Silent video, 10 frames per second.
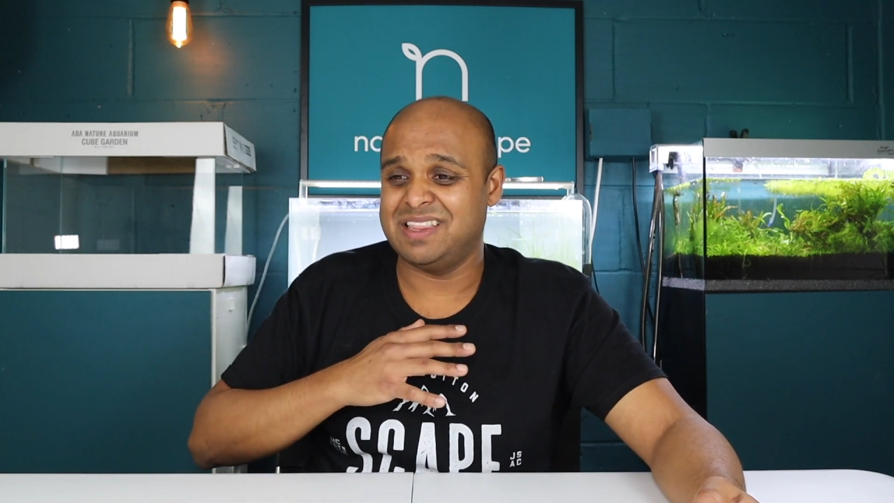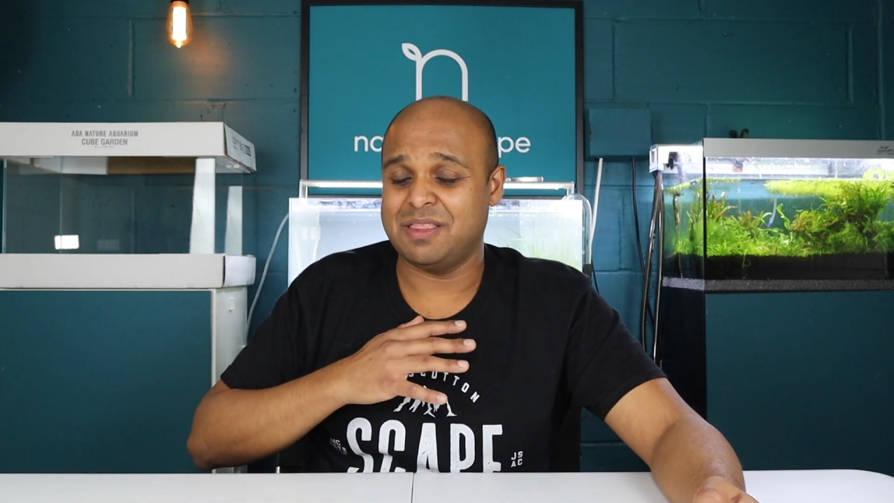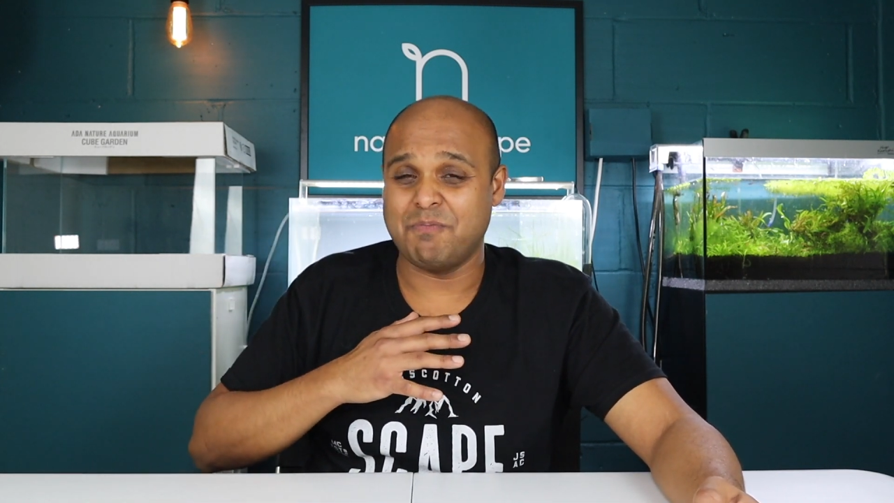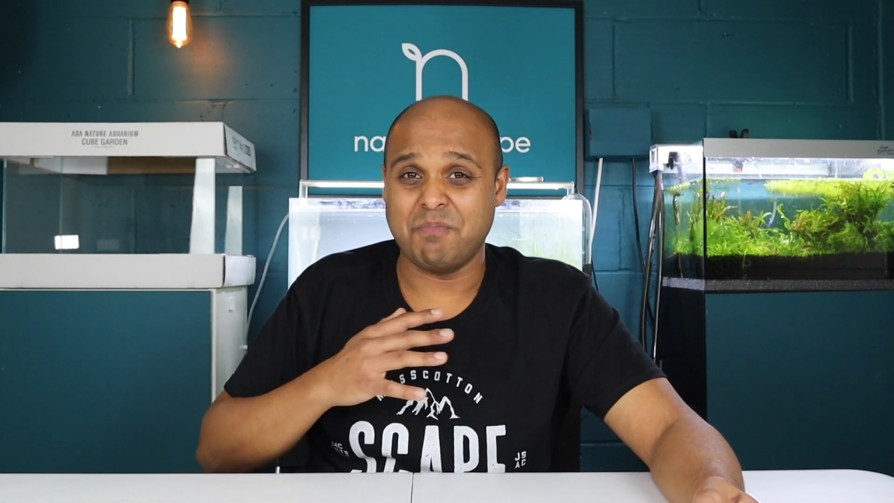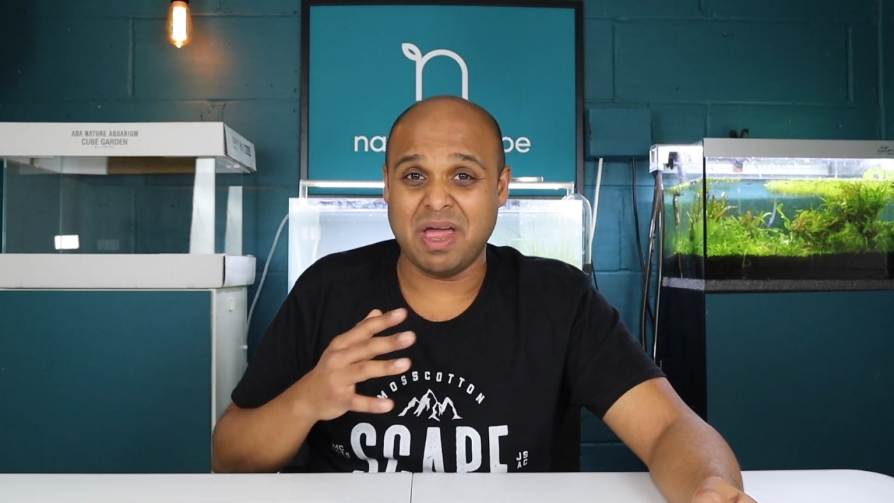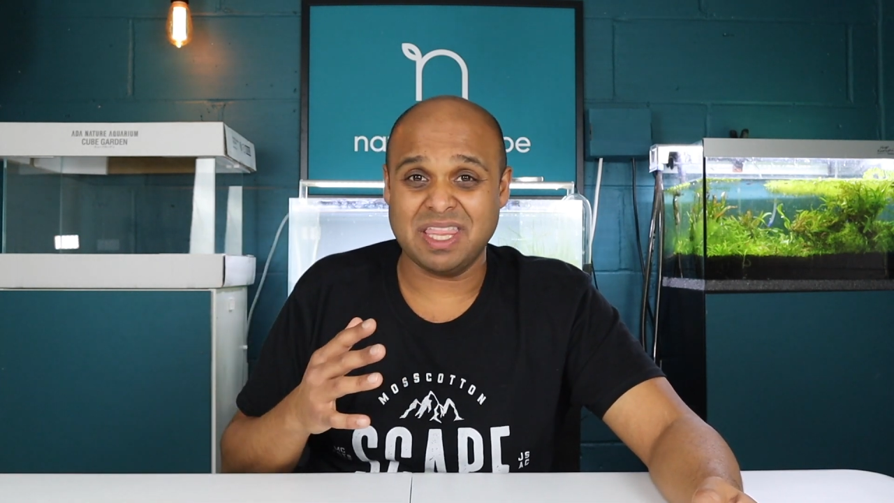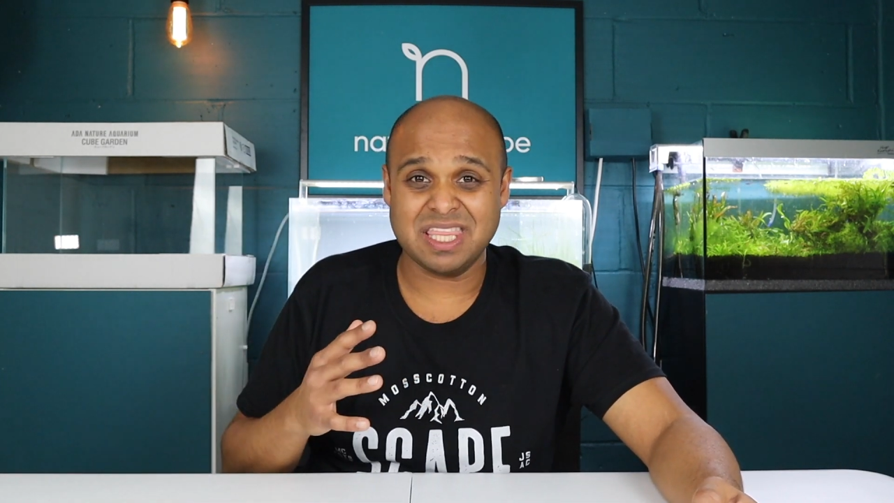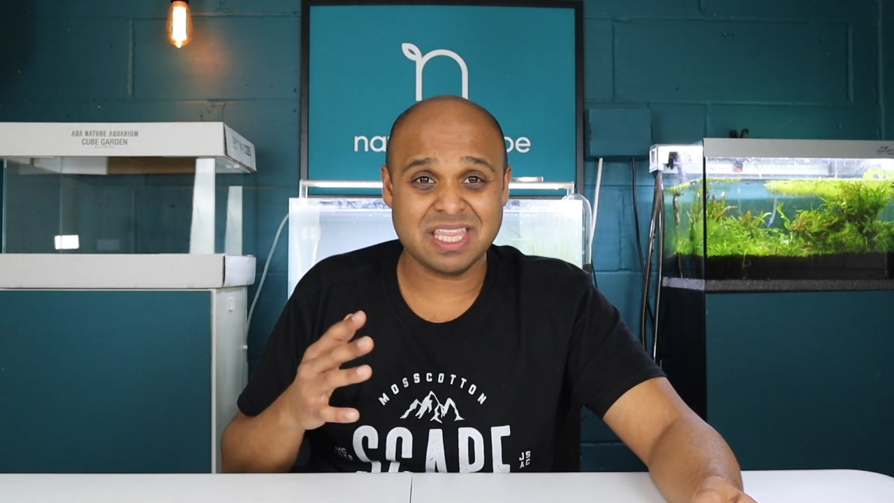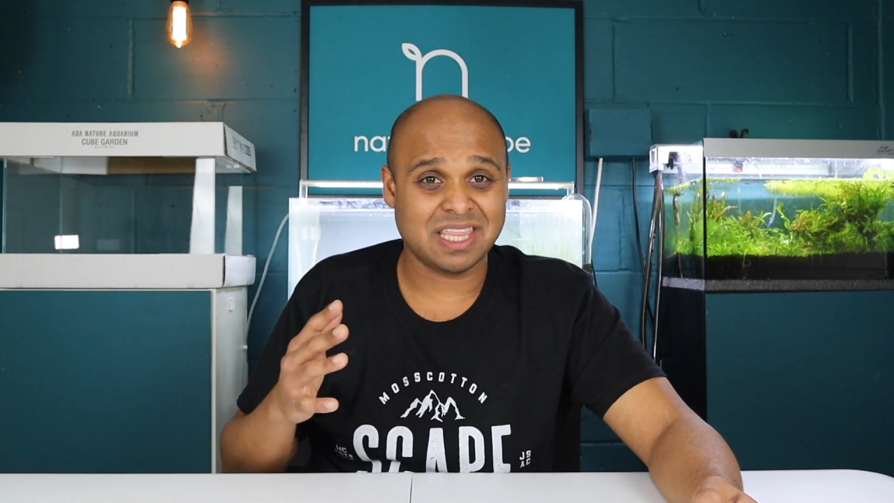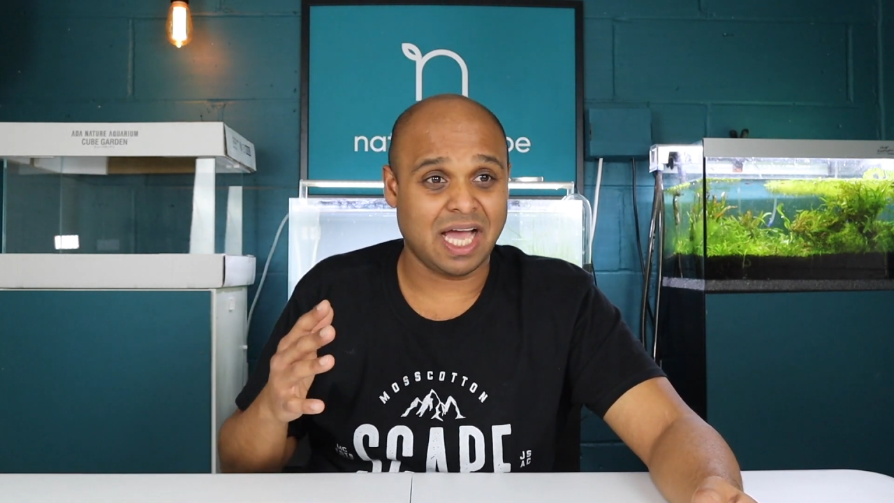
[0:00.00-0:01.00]
the
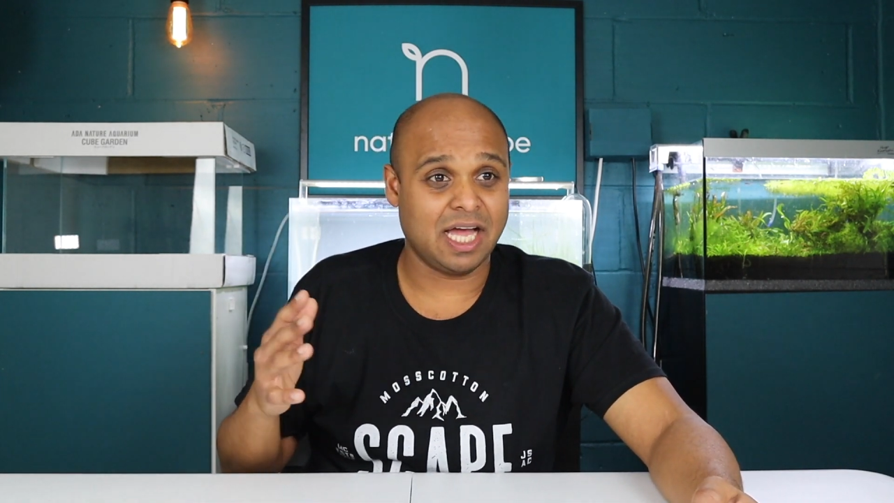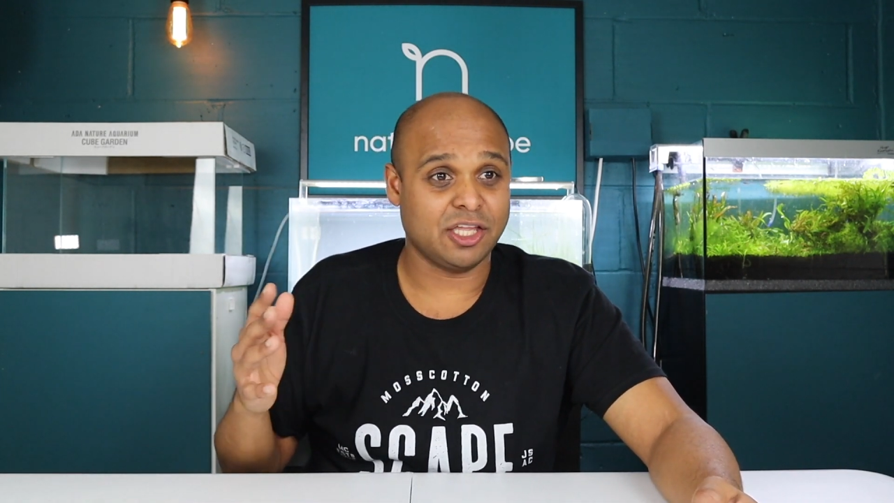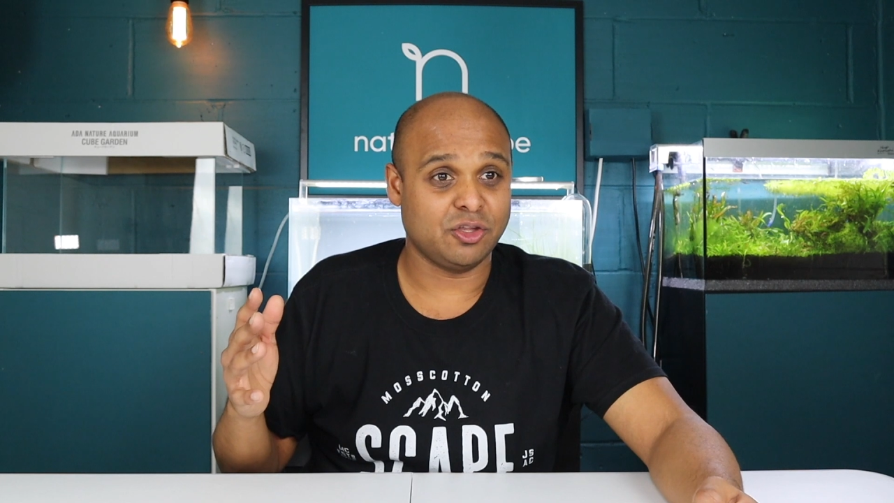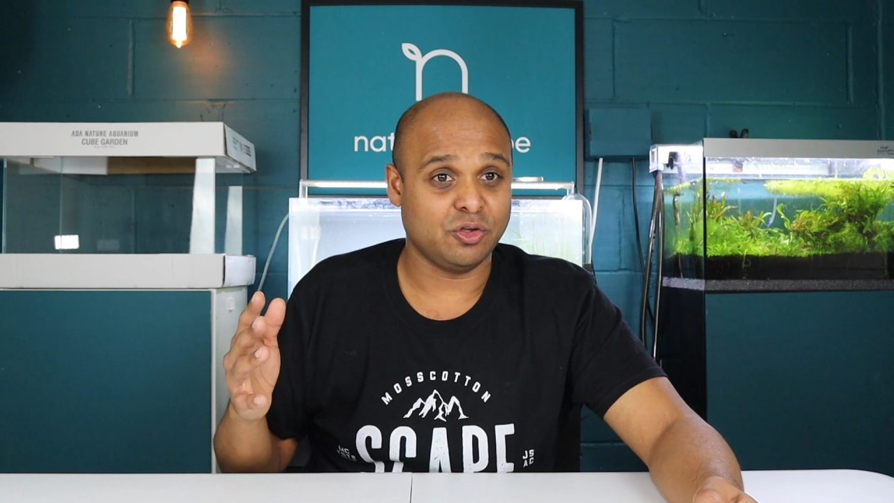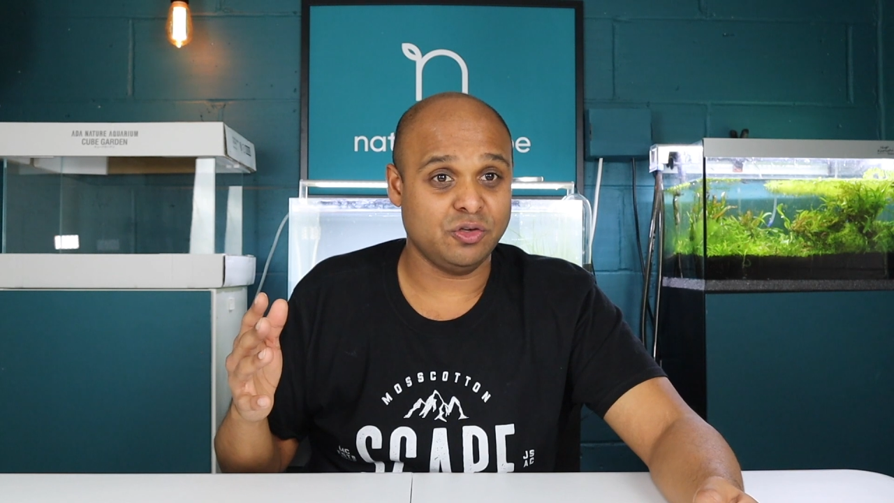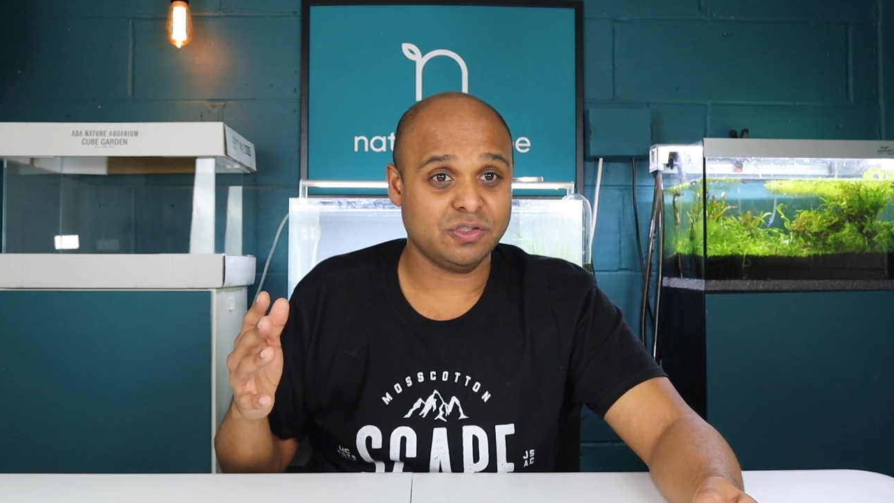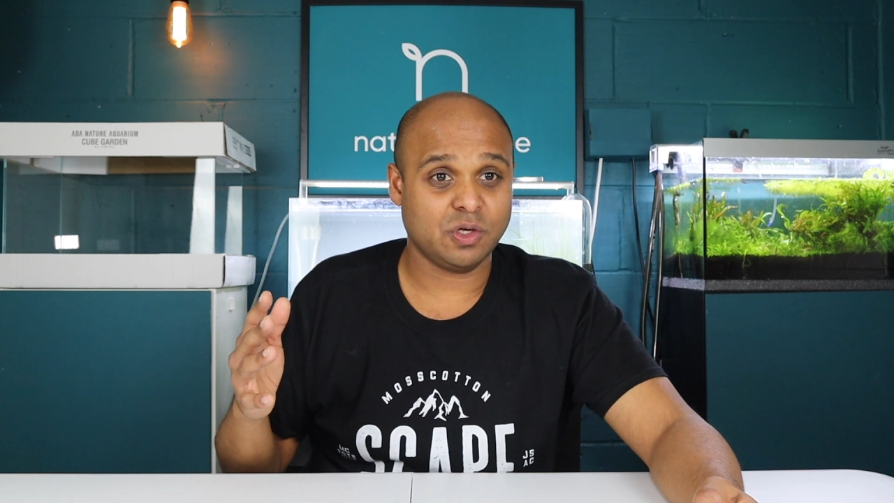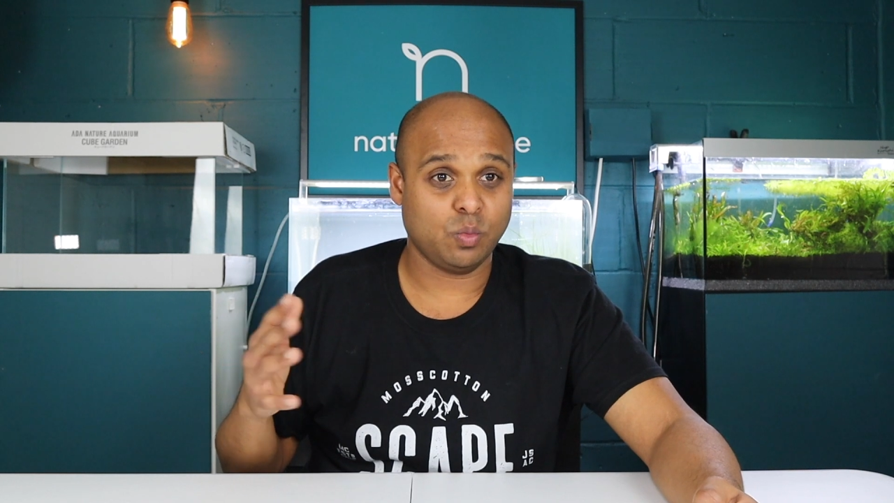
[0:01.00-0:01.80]
method that I used